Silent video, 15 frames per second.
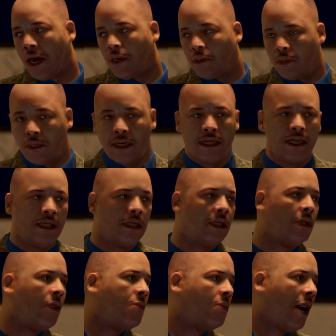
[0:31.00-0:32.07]
Wanted to let you
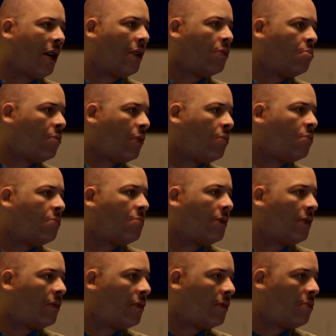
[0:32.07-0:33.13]
know I'm proud of the work we've been
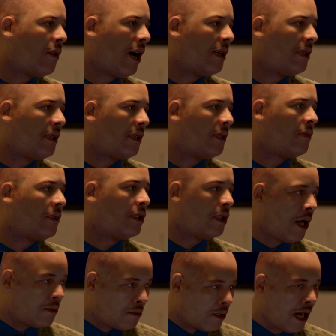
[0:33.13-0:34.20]
doing around here.
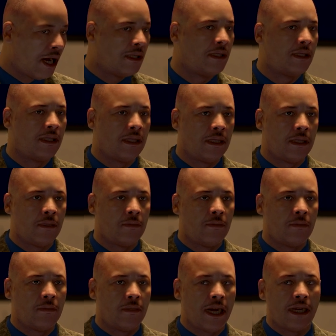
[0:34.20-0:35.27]
Sharp practices,
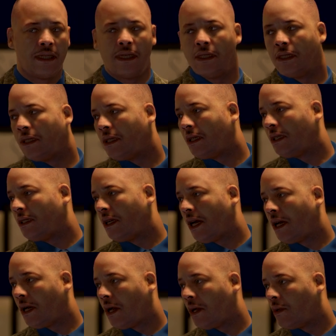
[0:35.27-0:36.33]
attention to
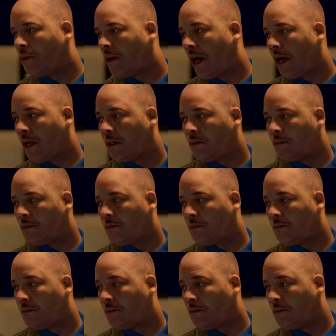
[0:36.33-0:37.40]
detail all around.
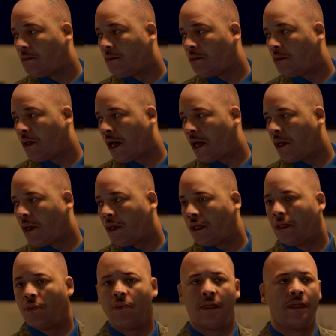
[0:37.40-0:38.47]

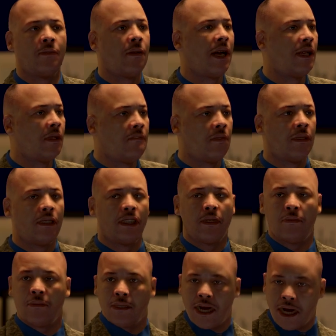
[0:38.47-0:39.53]
Also wanted to make it official.